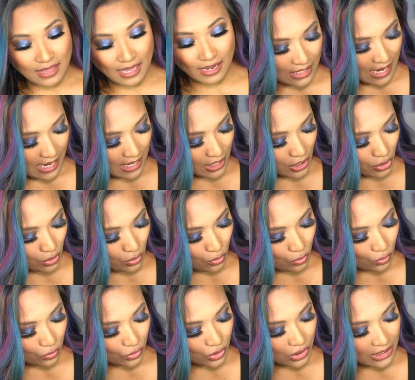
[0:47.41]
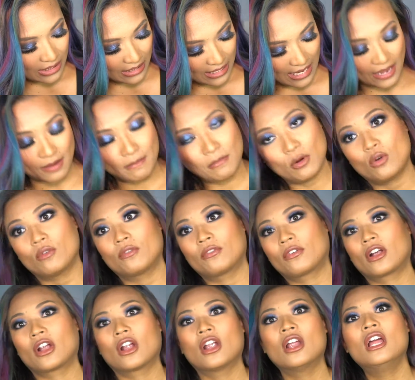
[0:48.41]
Then I use Game
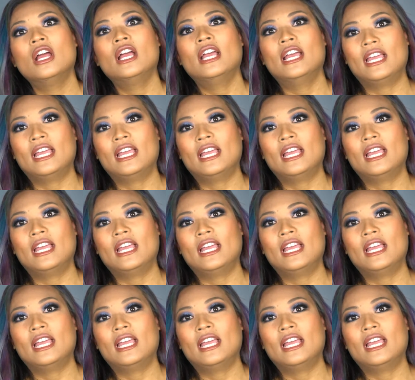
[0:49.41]
Over